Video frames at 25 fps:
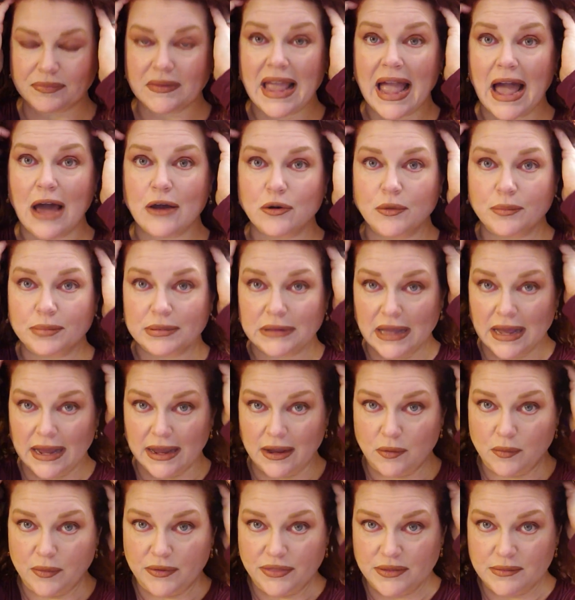how to apply
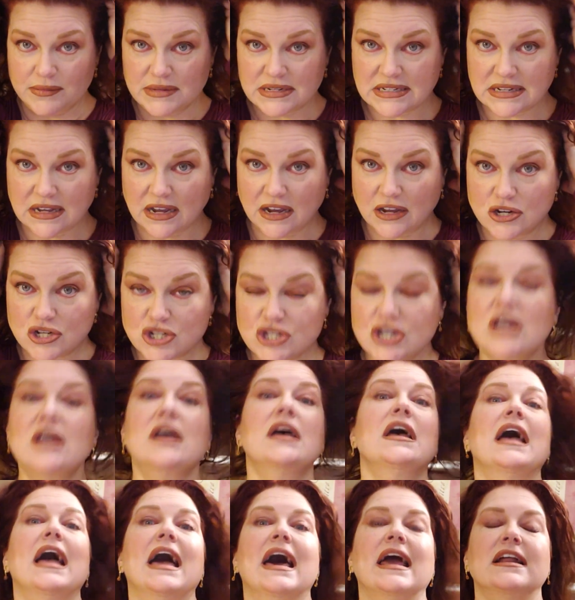it with the massage,
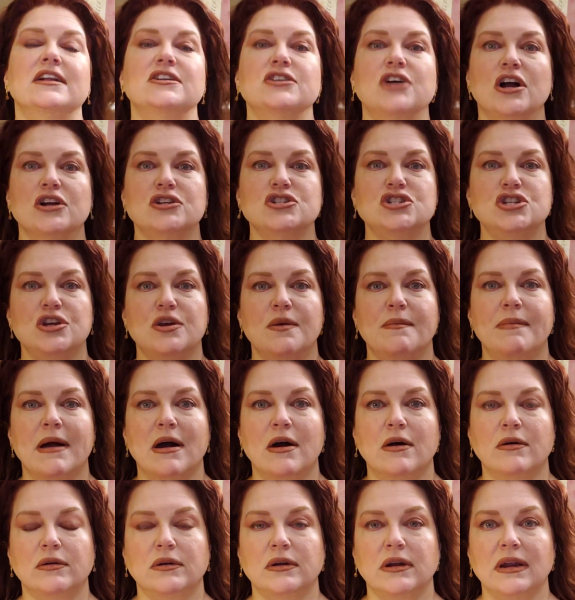and I talked to you
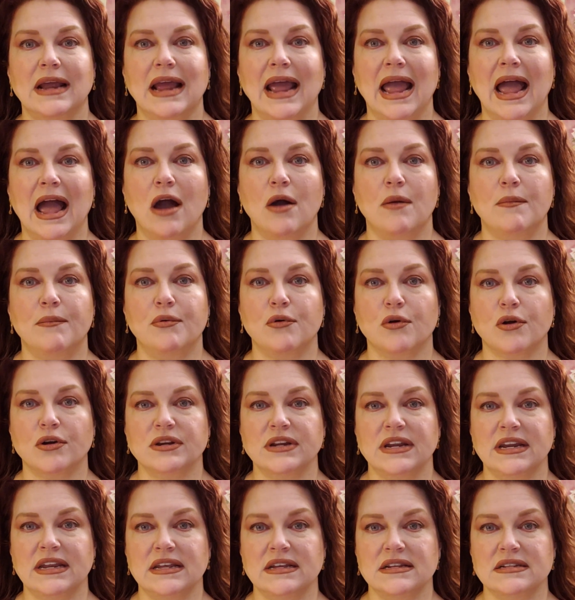about how
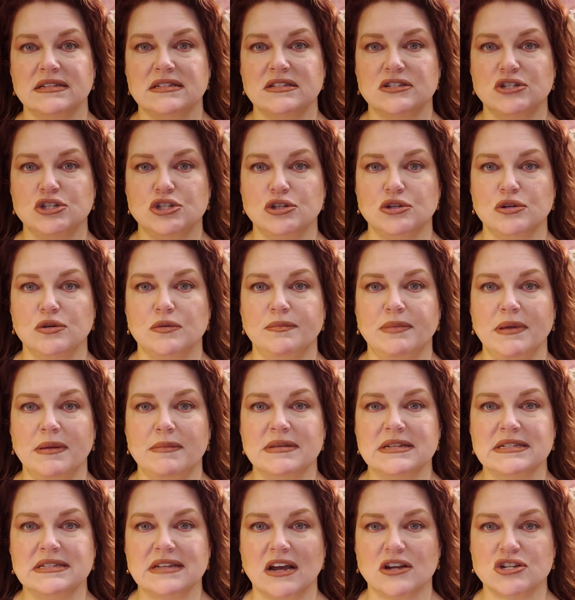important it is to be
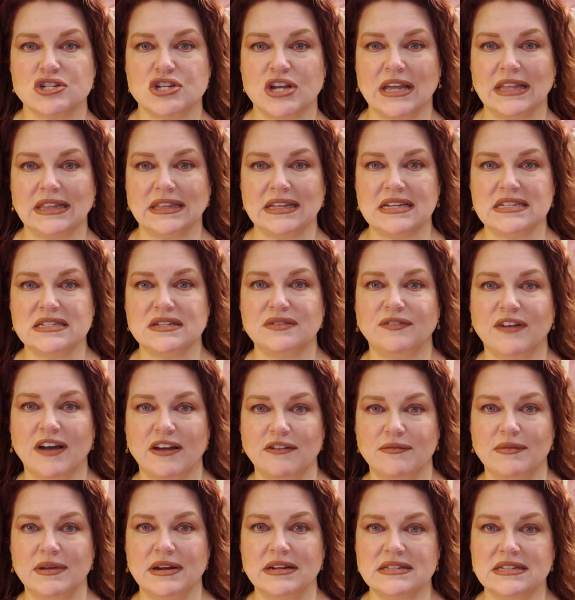massaging at least
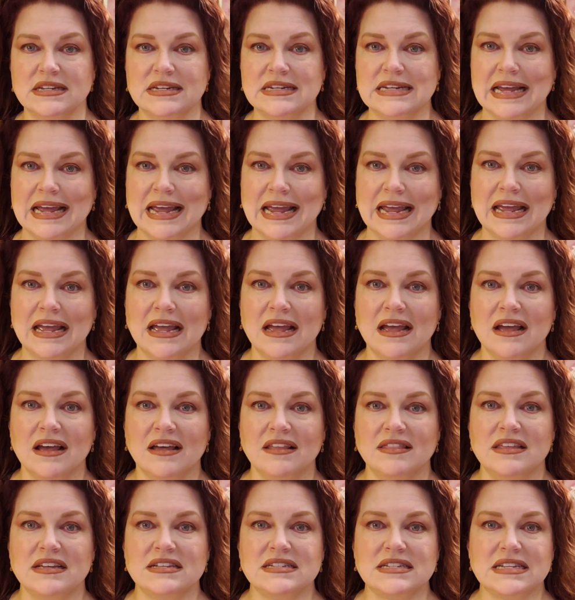5 minutes a day.
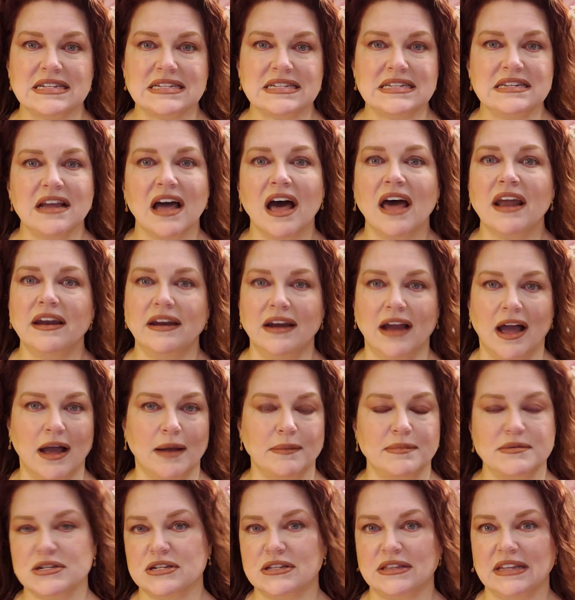This is not an
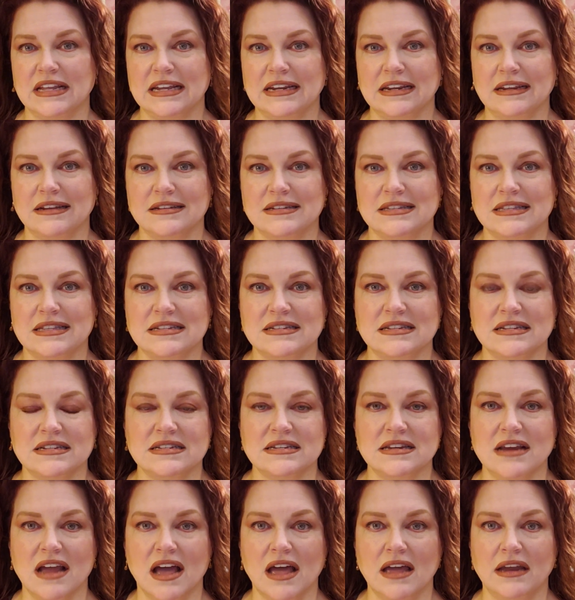option, ladies. This
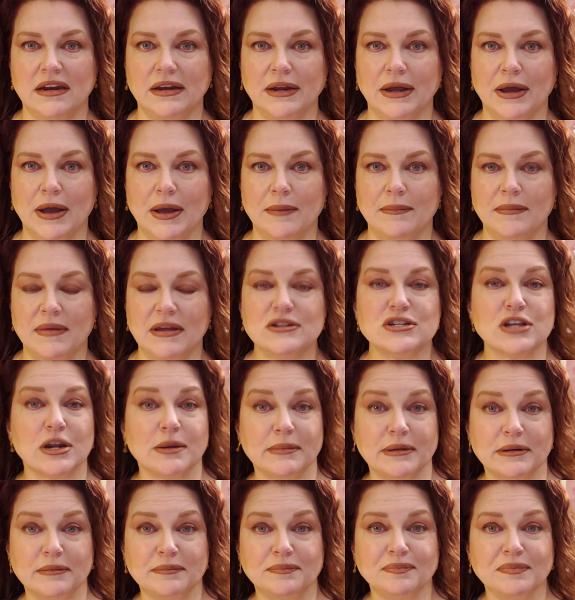is not, and
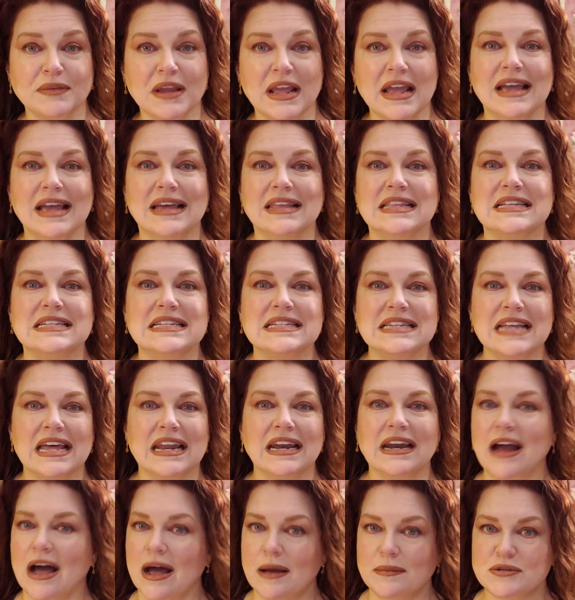gentlemen, this is not
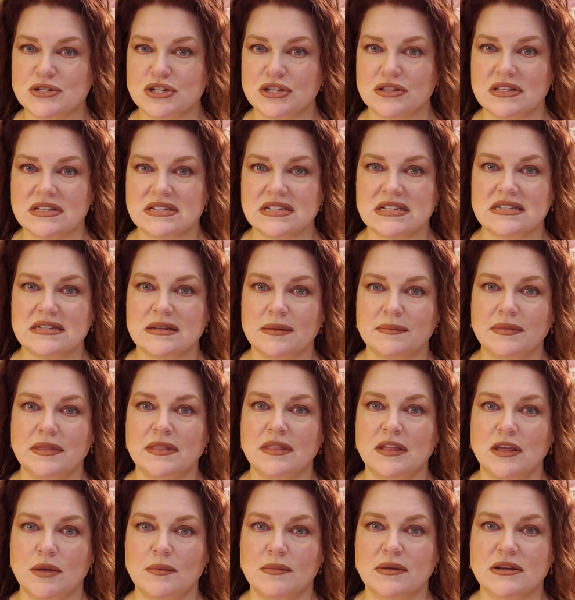an option. This is something
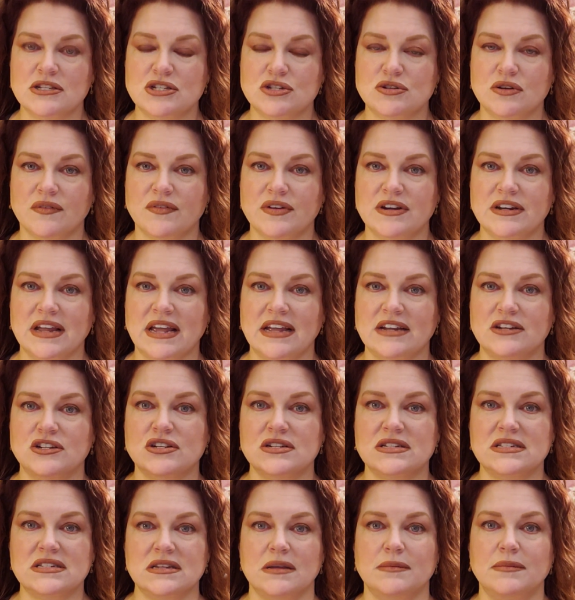that you must do every day to
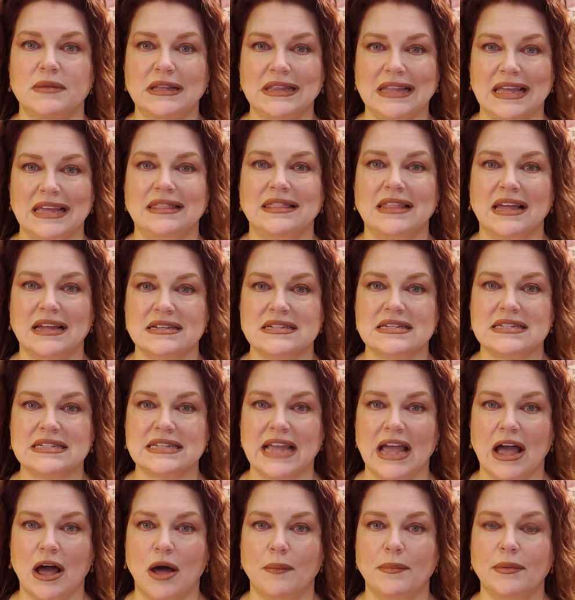stimulate that
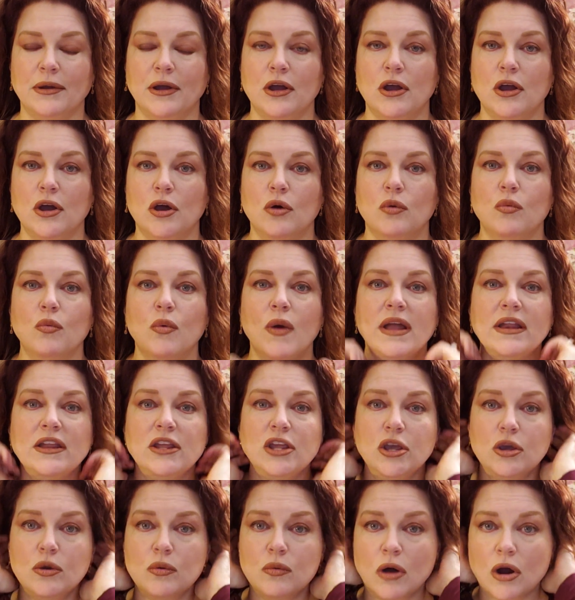scalp. When
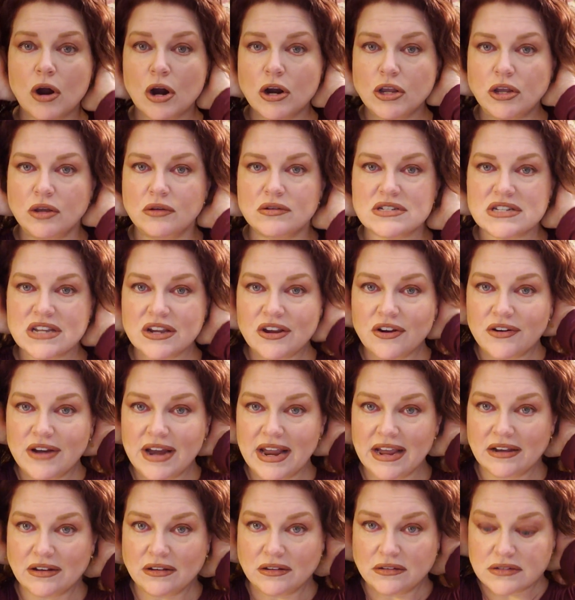you are using your
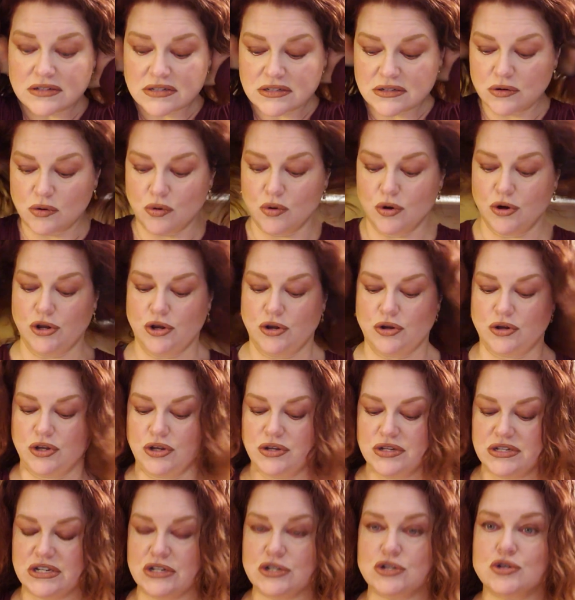nails or you're
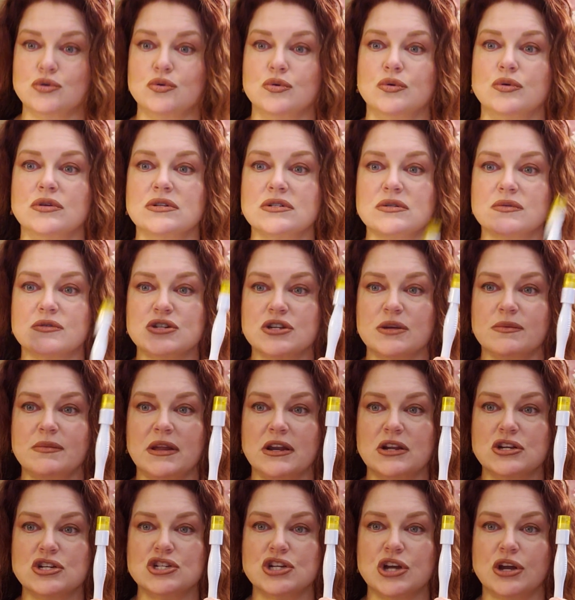using tools, which I'm
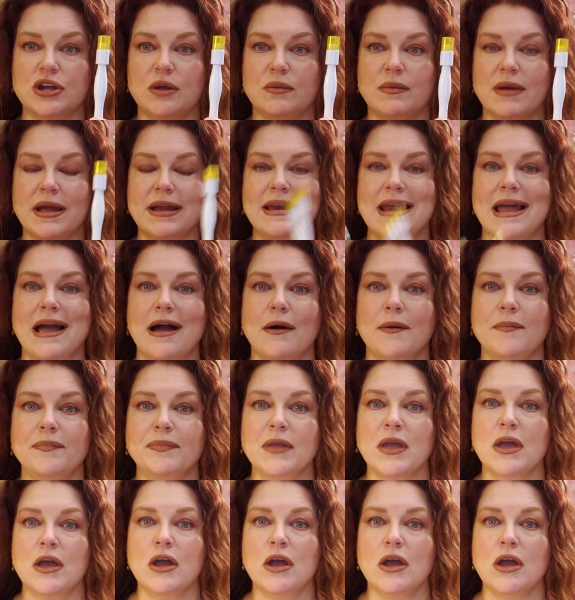going to show you right now,